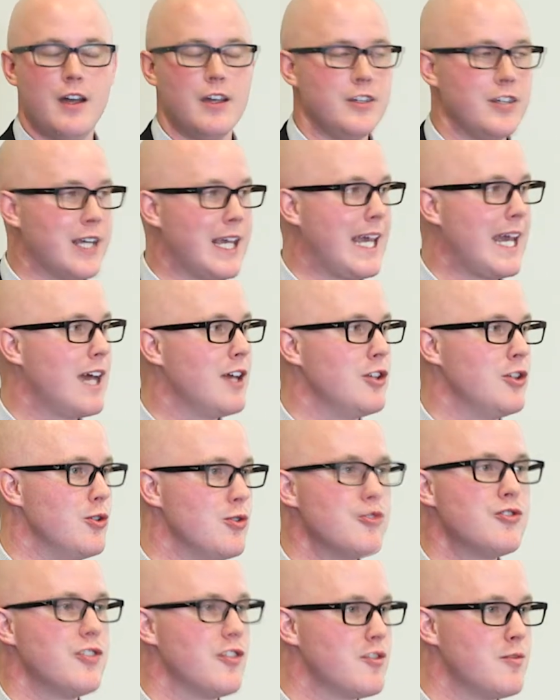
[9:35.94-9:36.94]
you can't
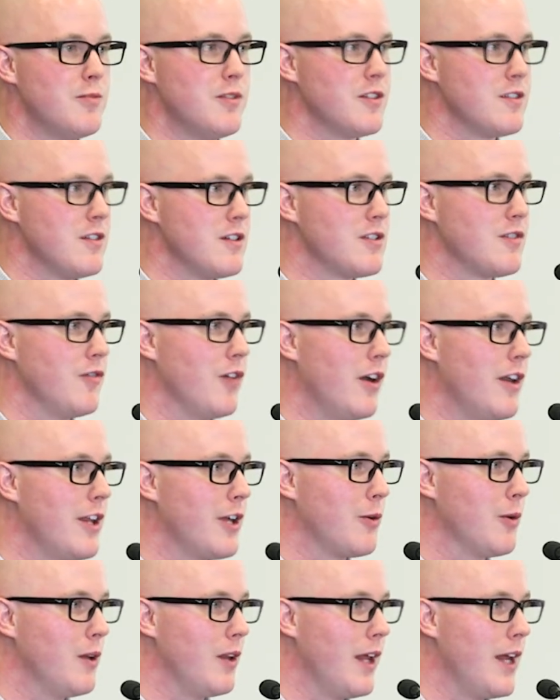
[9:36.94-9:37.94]
use this business for
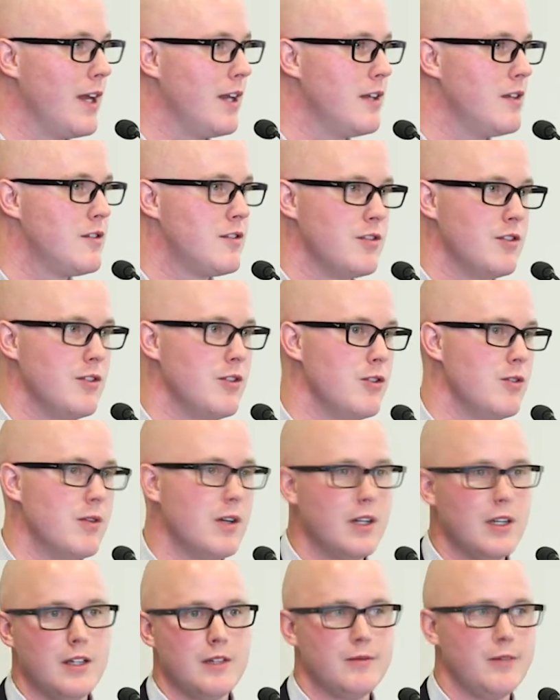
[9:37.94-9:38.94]
anything related to,
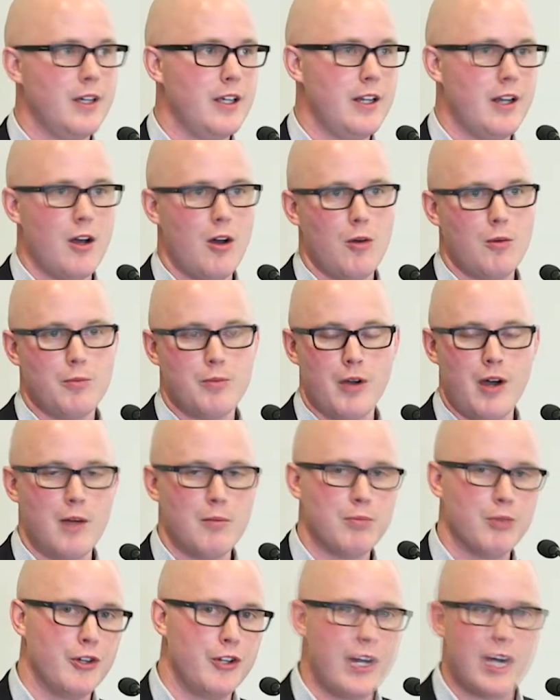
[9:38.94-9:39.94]

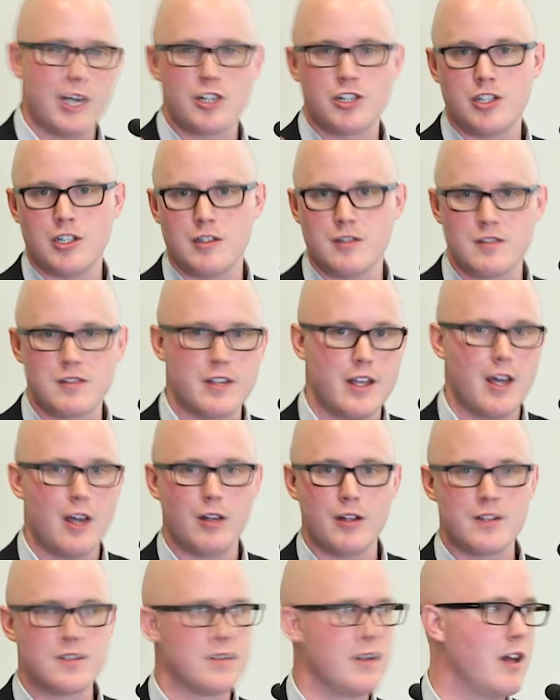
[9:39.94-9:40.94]
production,
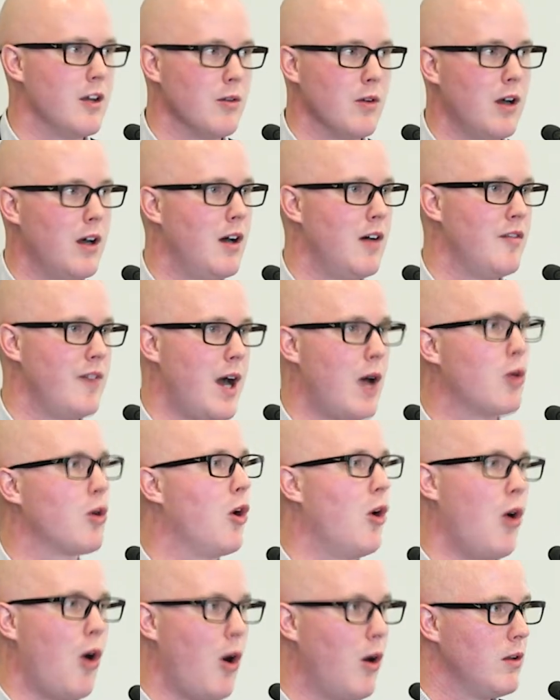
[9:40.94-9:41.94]
sale, etc. of
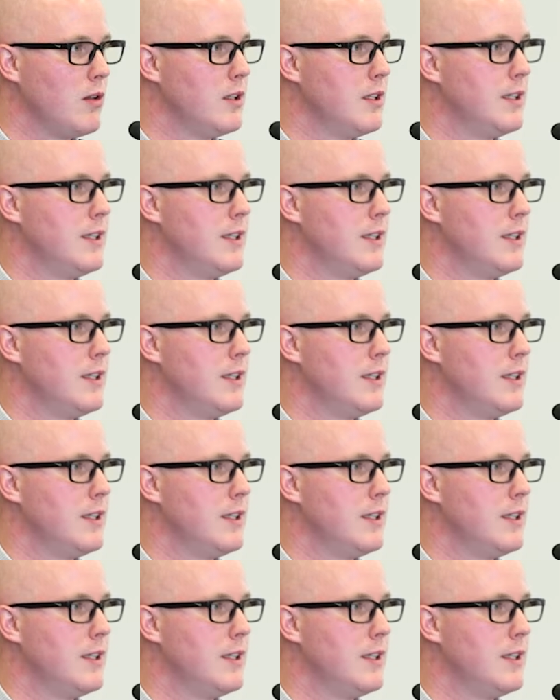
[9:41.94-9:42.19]
alcohol.